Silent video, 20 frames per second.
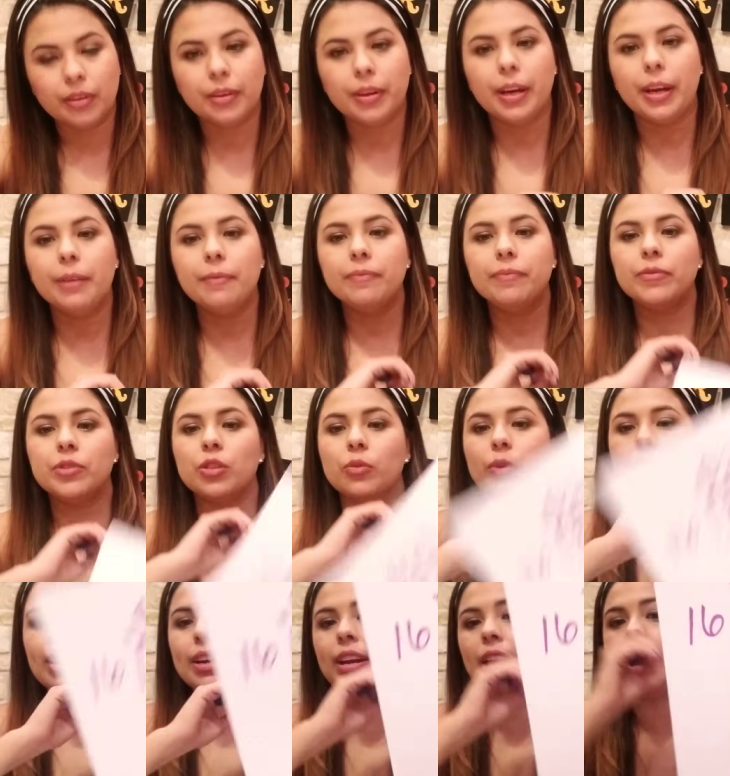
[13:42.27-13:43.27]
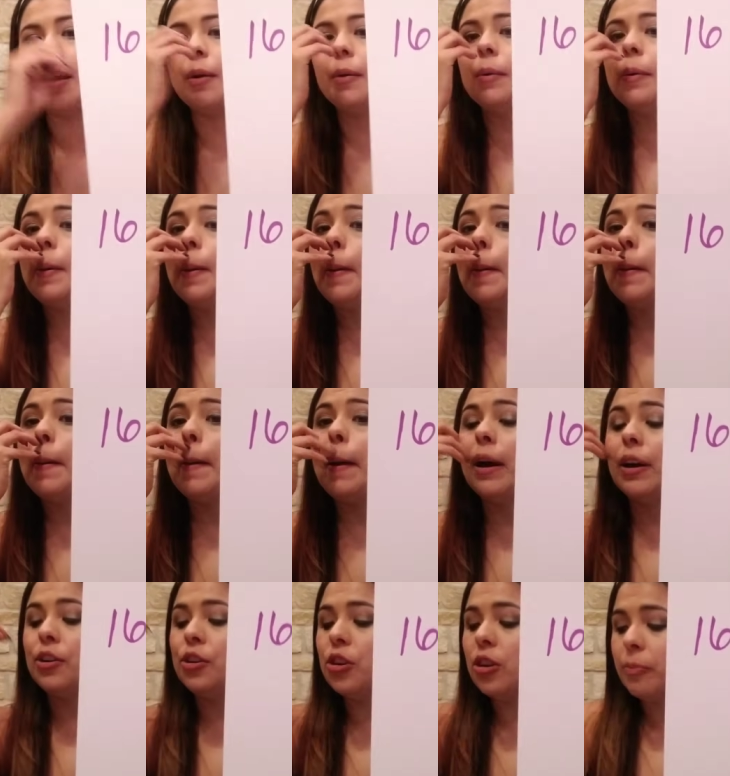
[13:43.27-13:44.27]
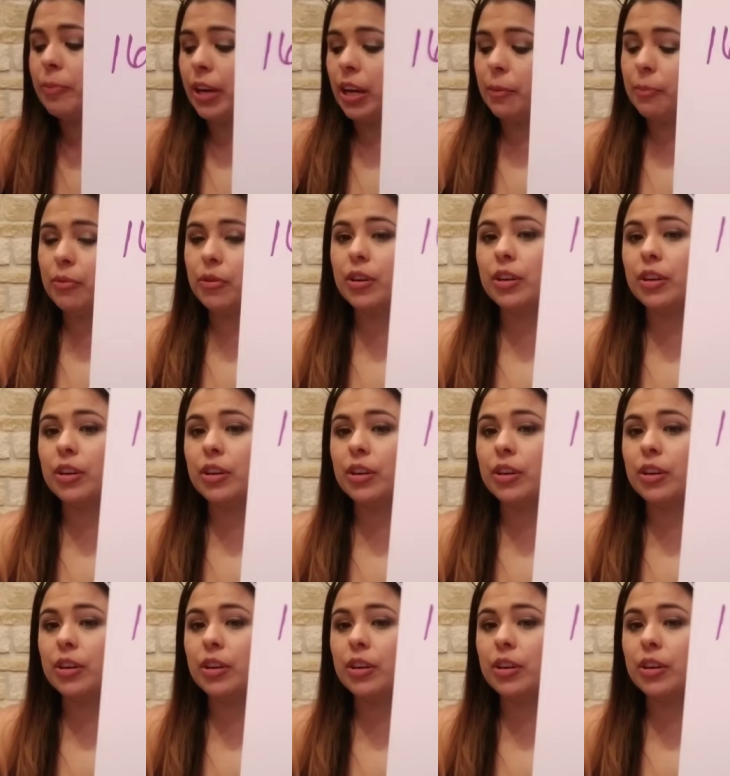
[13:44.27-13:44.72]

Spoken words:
Okay, so right now, on your paper,